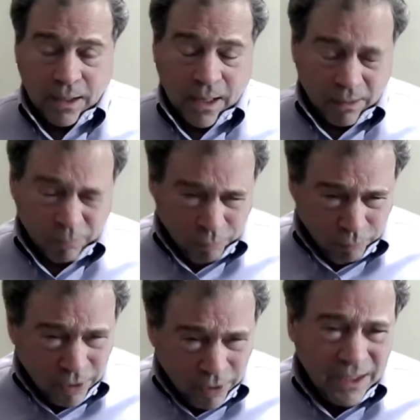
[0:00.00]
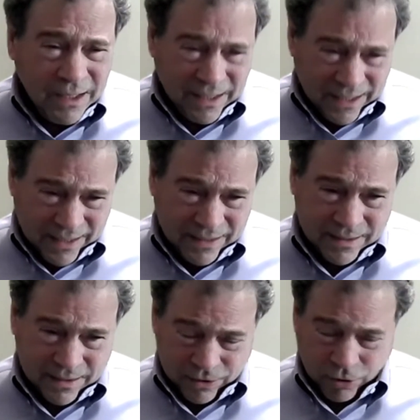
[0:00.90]
I really need
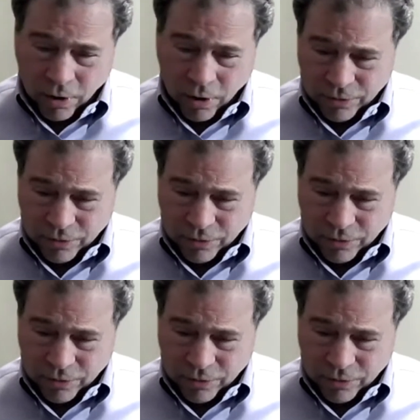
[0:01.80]
to talk to you.